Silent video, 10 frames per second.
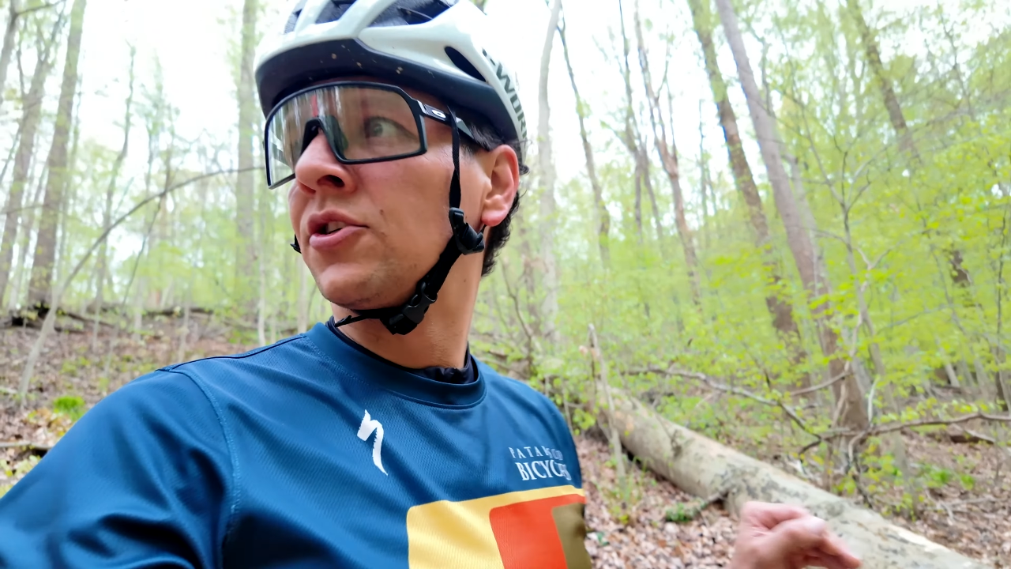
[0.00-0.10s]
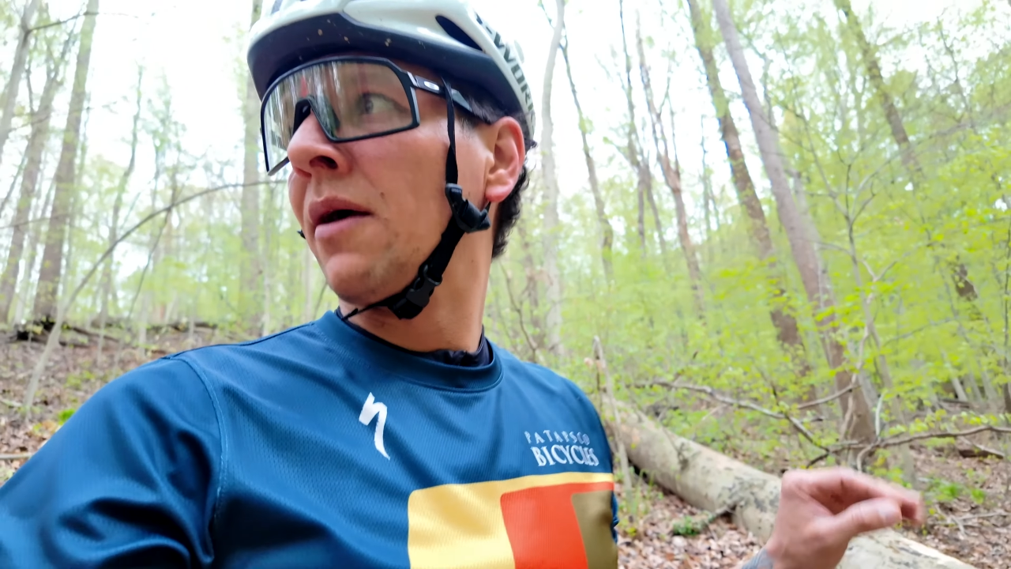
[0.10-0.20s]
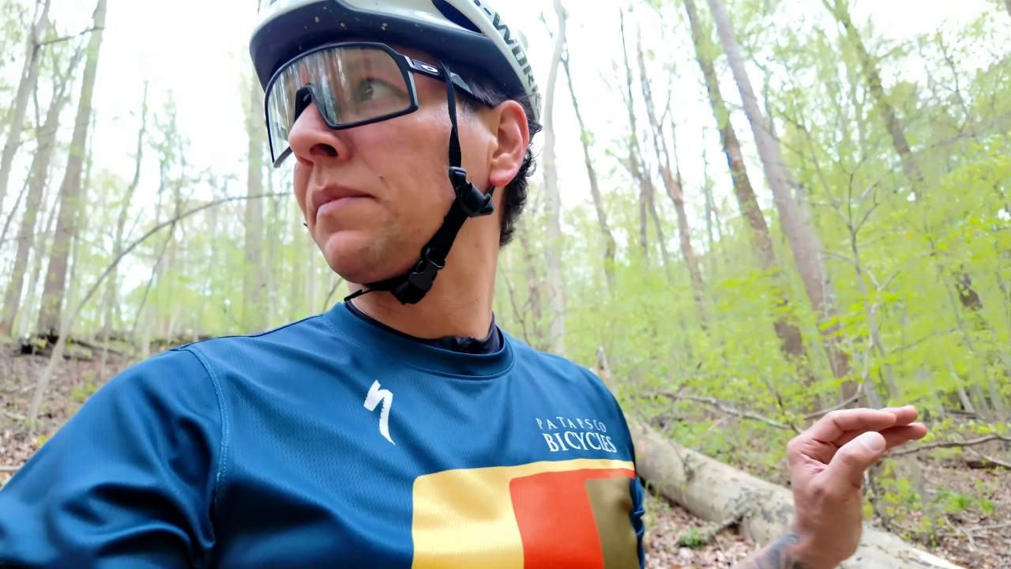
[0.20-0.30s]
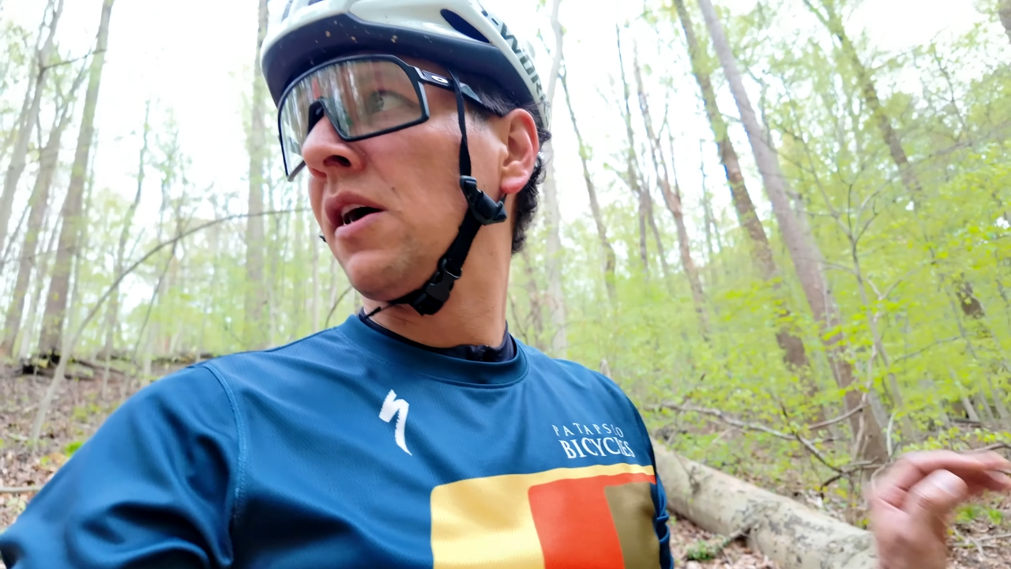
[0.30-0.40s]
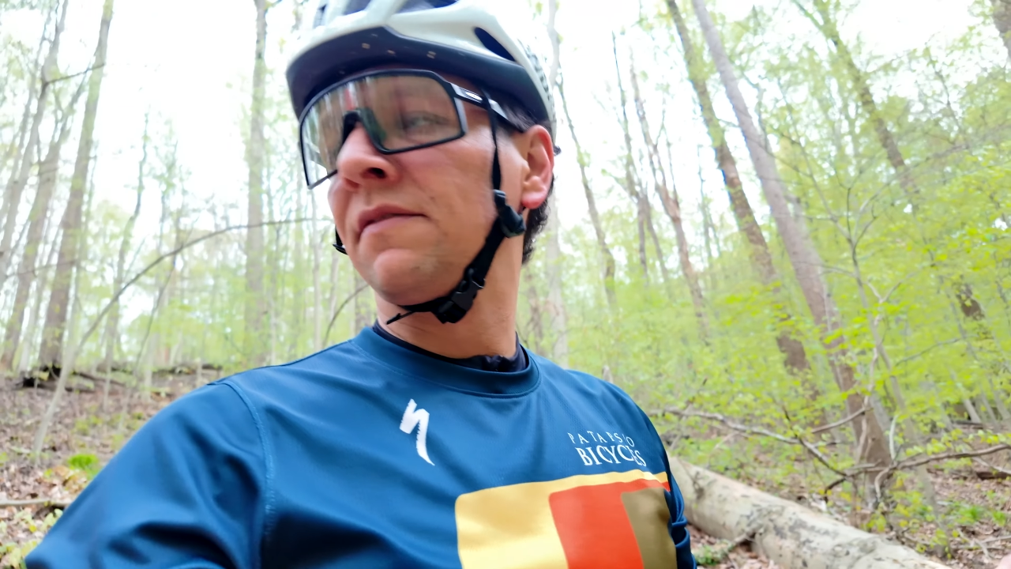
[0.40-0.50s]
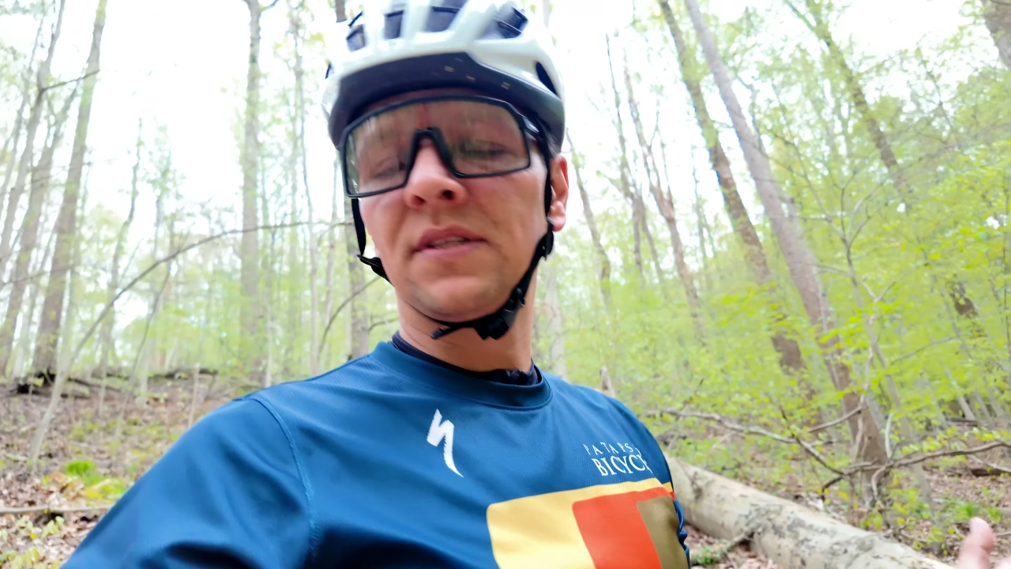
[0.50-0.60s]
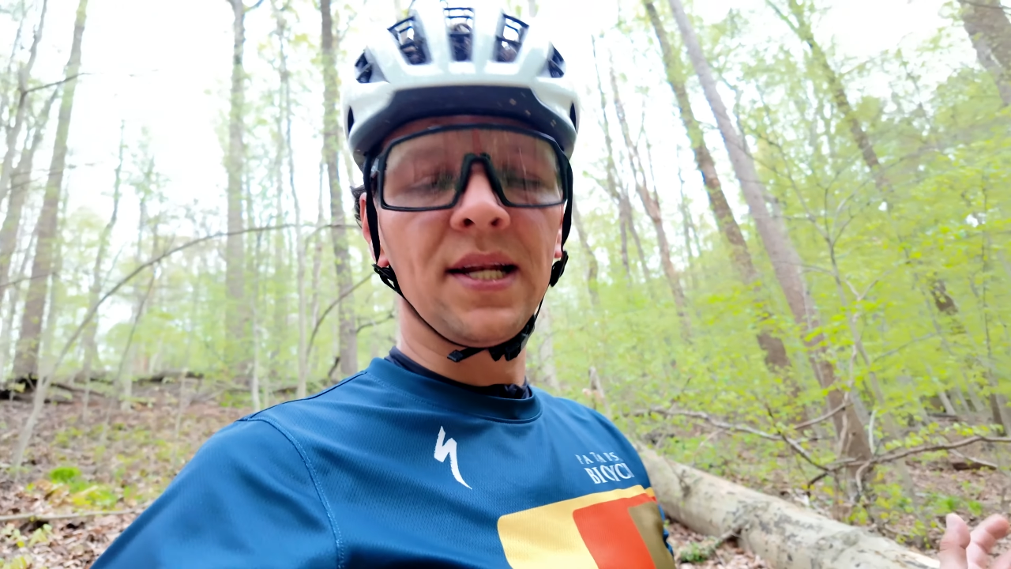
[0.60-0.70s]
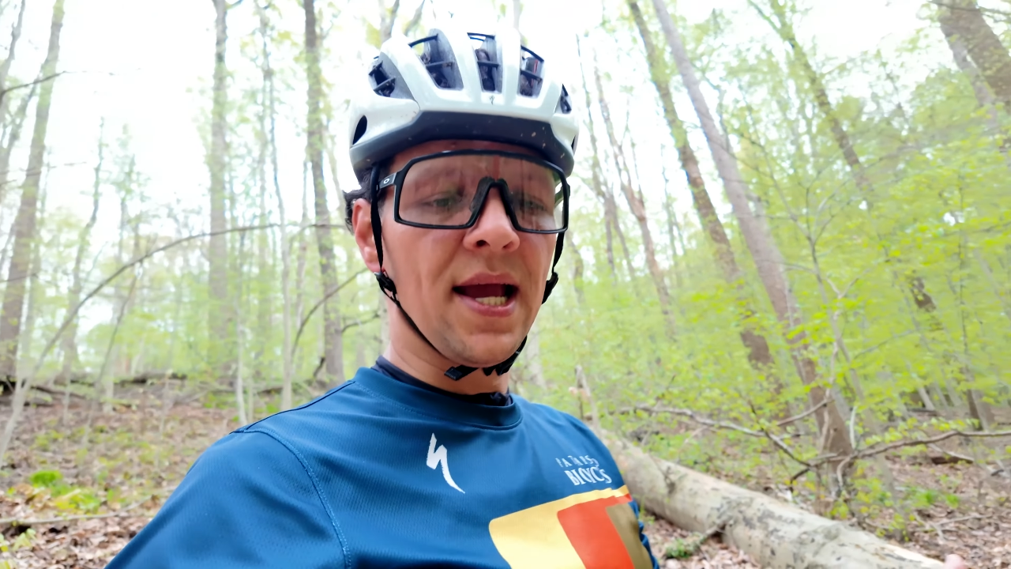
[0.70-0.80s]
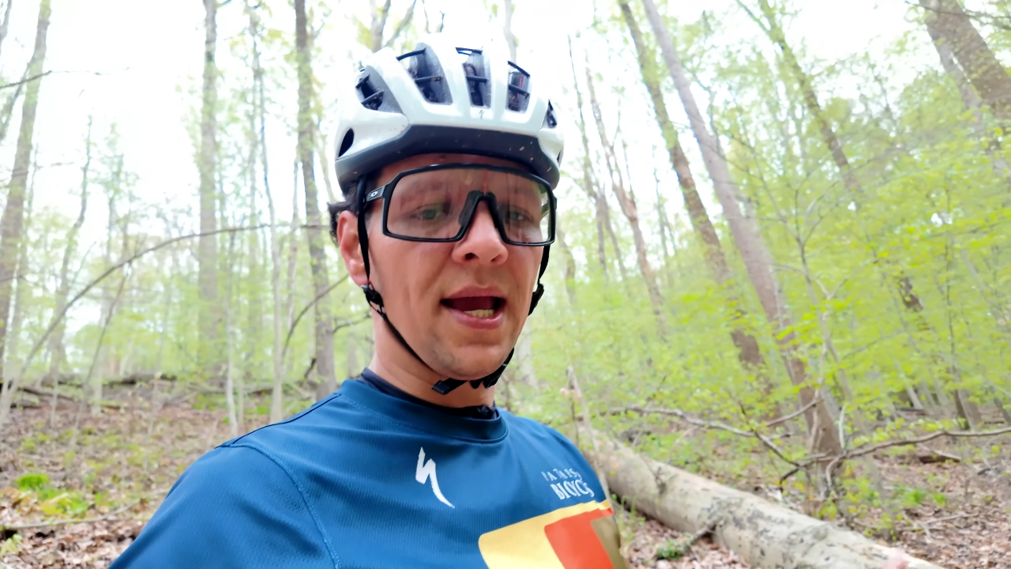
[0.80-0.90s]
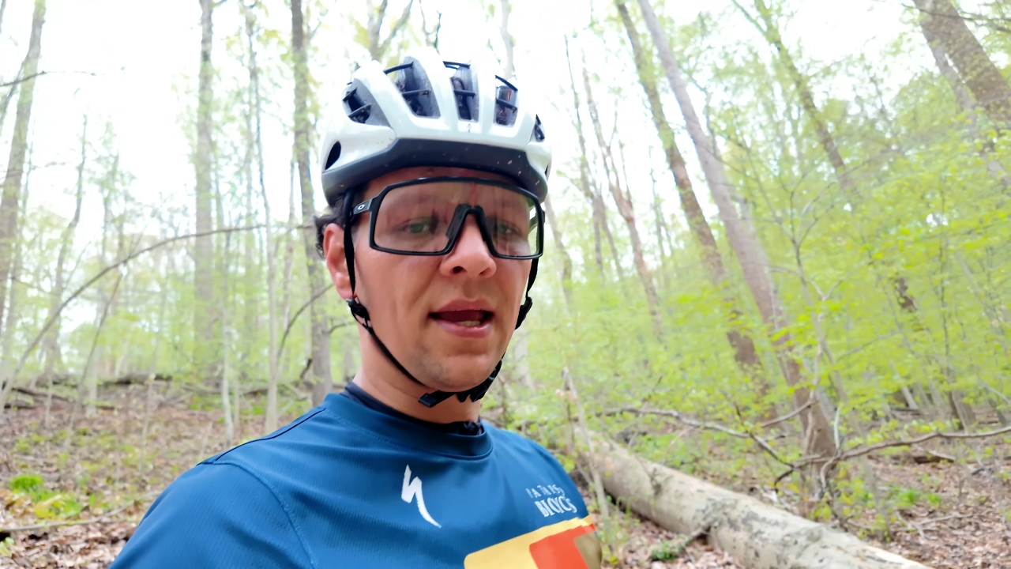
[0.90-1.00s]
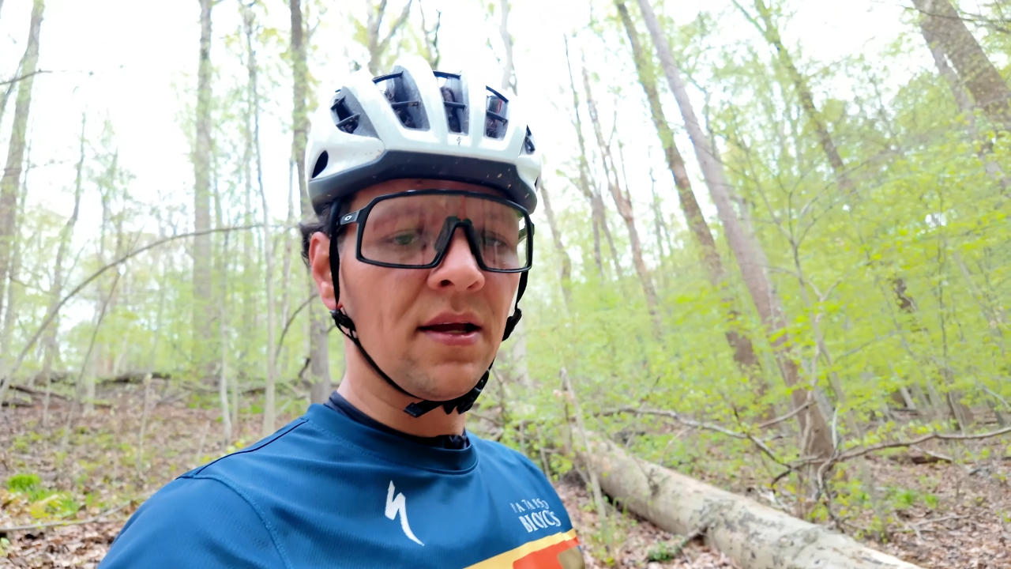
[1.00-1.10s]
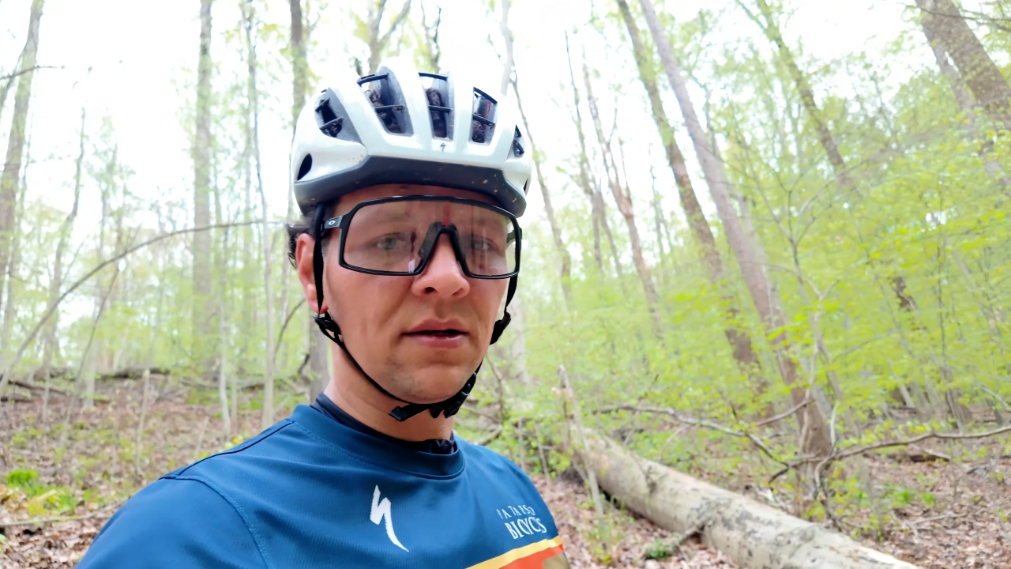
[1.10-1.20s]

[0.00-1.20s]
dropped off today.